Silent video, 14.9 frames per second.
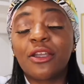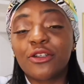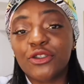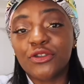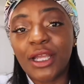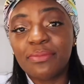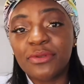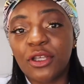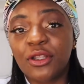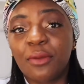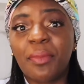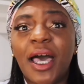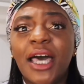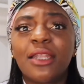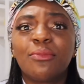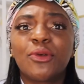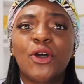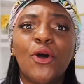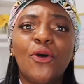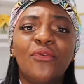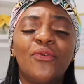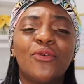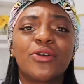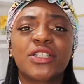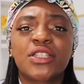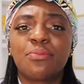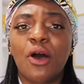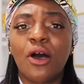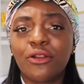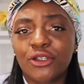stripes on the bottom, go for
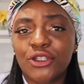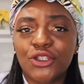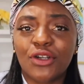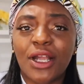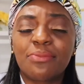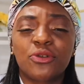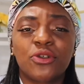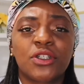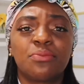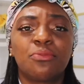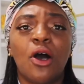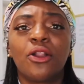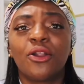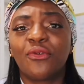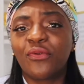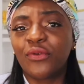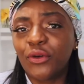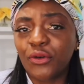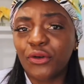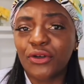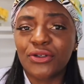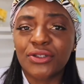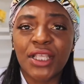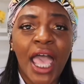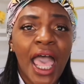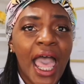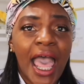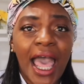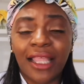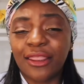smaller stripes or smaller florals
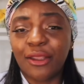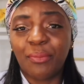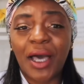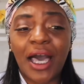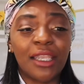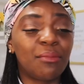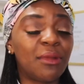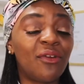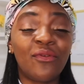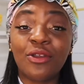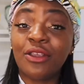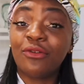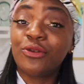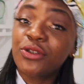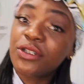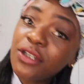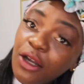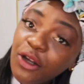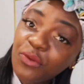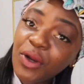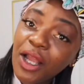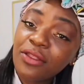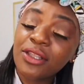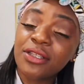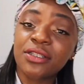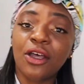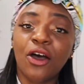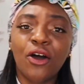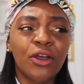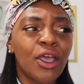at the bottom. If you stuck around
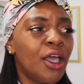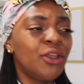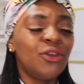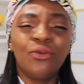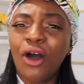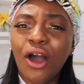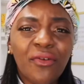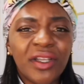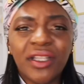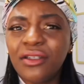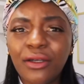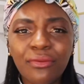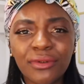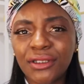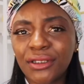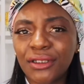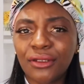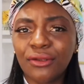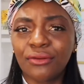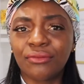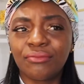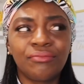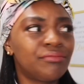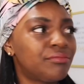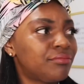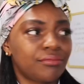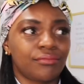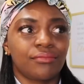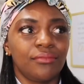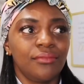this long, you already know what to do.
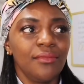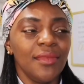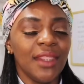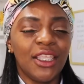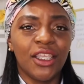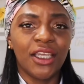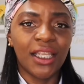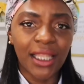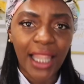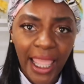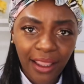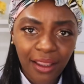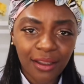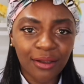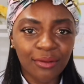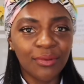You're gonna like,